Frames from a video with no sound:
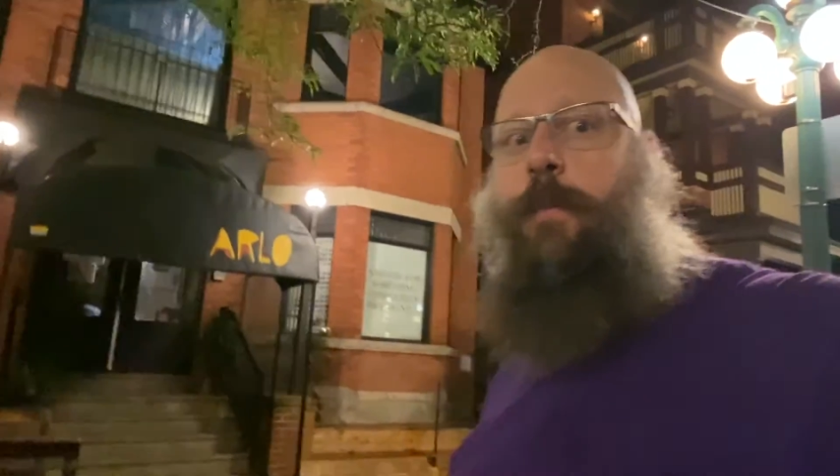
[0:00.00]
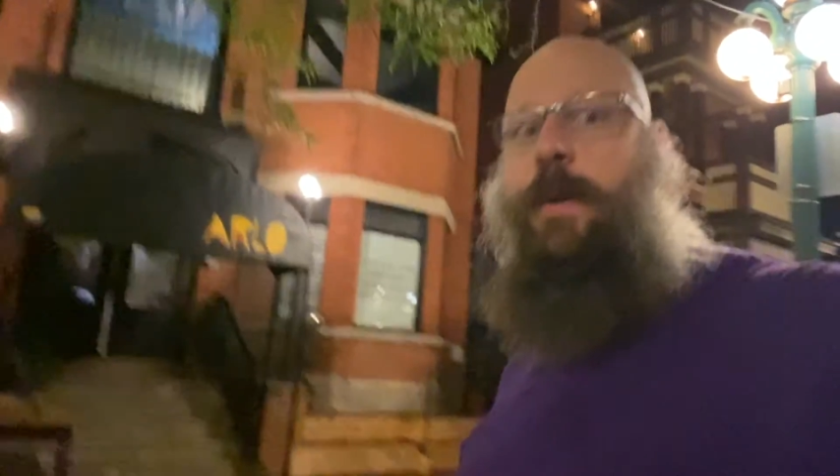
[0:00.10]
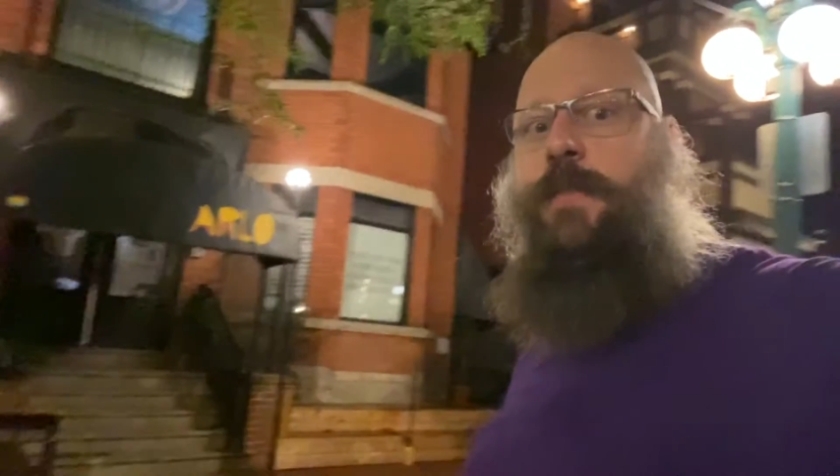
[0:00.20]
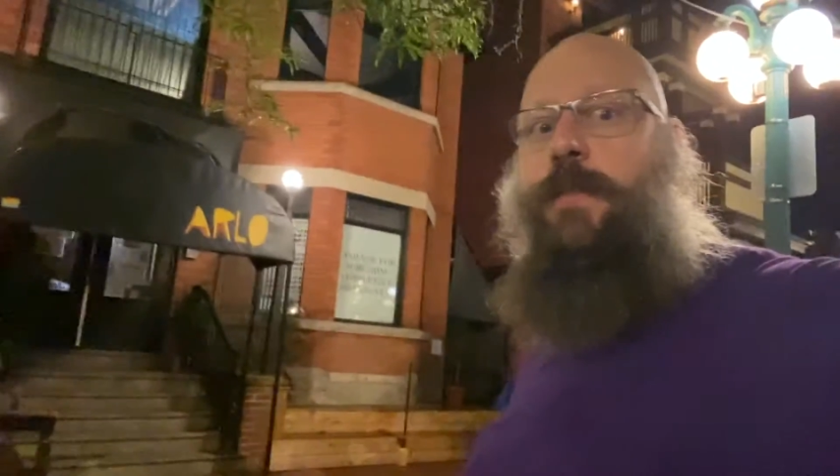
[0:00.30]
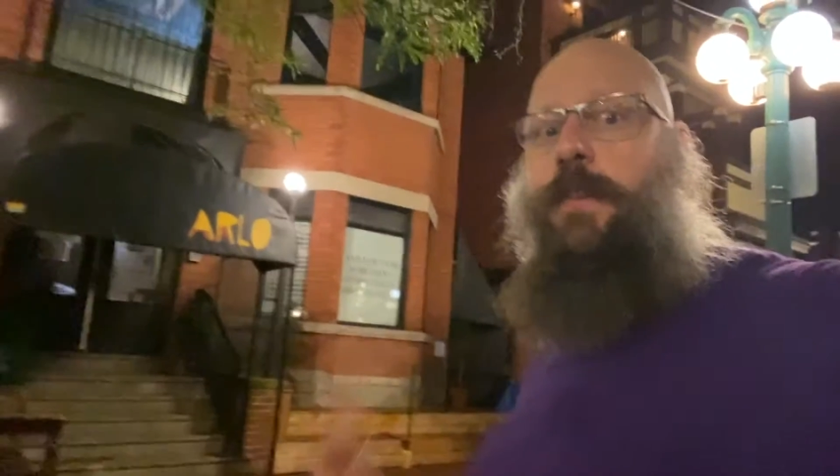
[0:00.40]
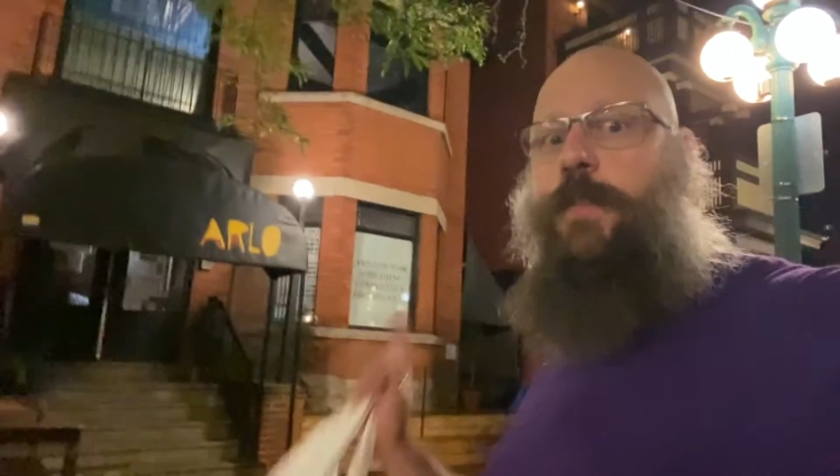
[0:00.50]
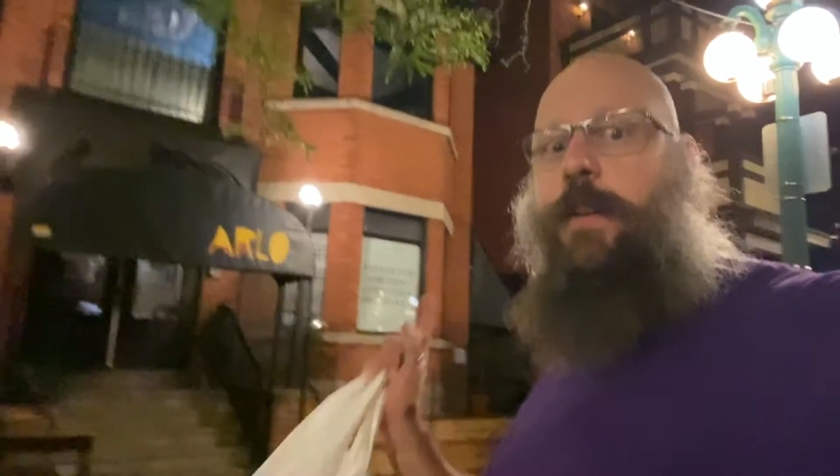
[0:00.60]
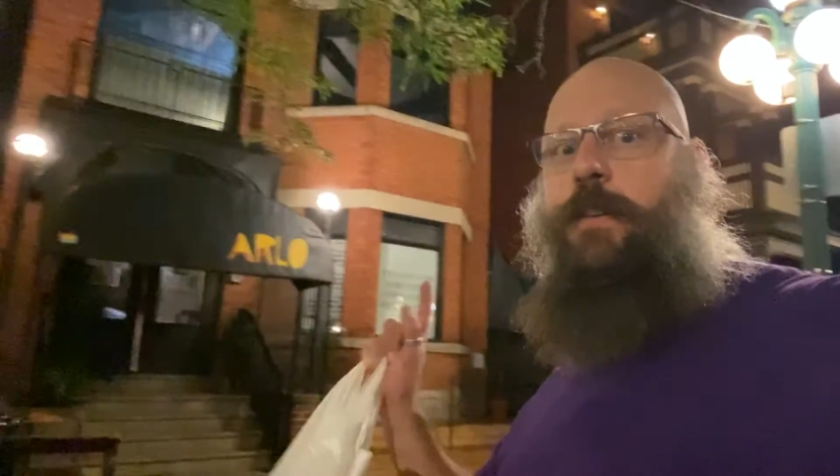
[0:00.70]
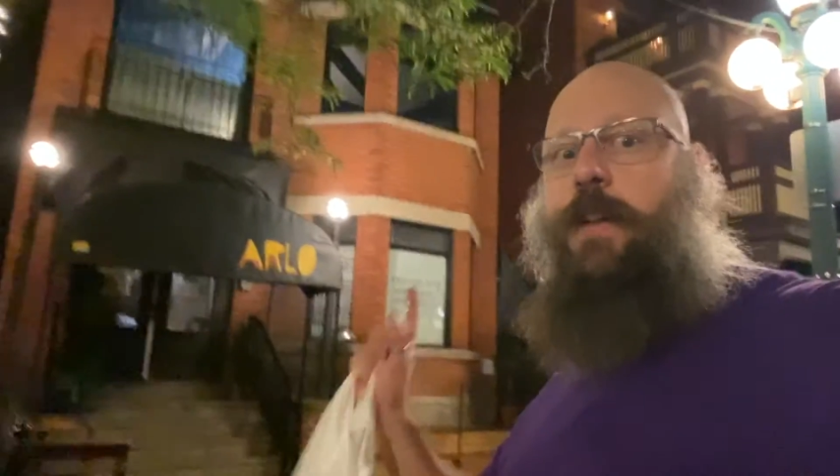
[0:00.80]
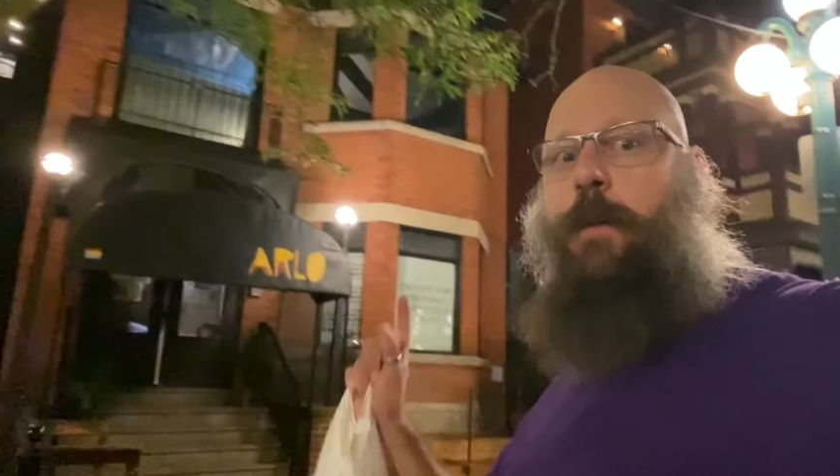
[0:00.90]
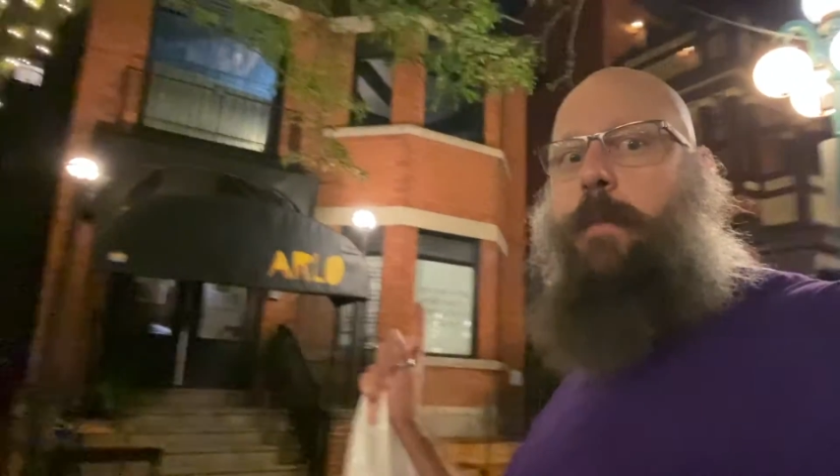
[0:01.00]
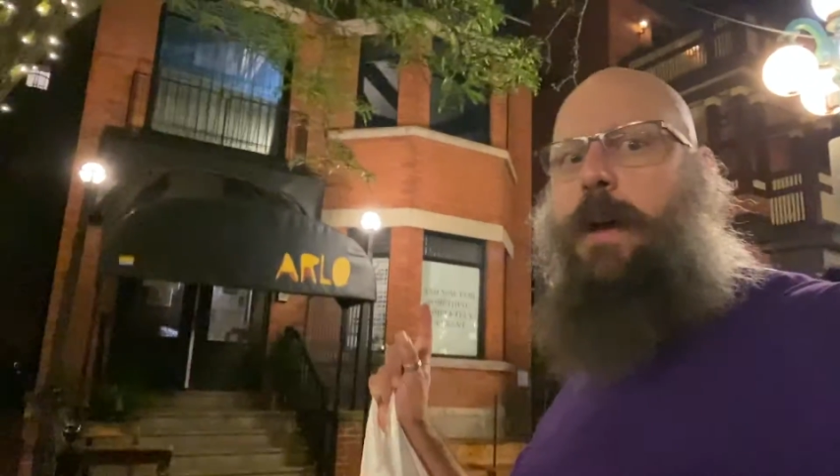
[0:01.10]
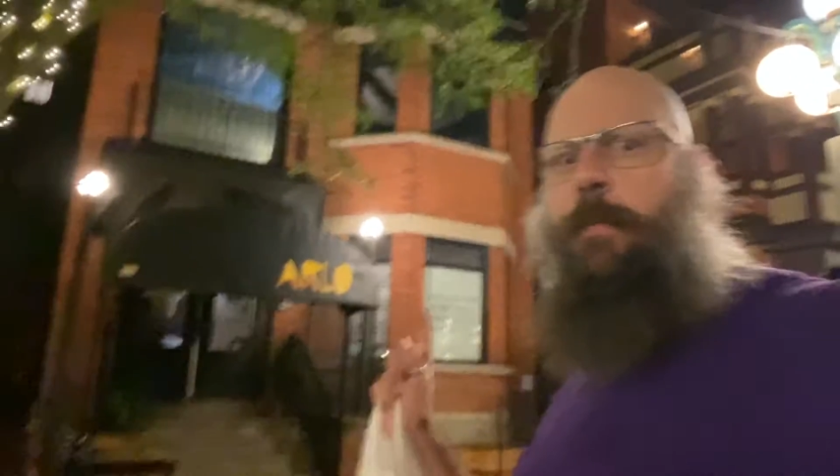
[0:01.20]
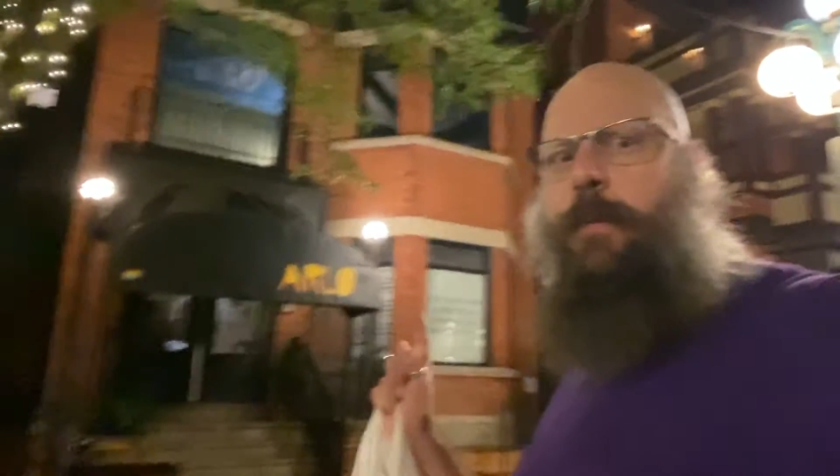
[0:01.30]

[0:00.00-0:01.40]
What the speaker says: was Centretown Pub,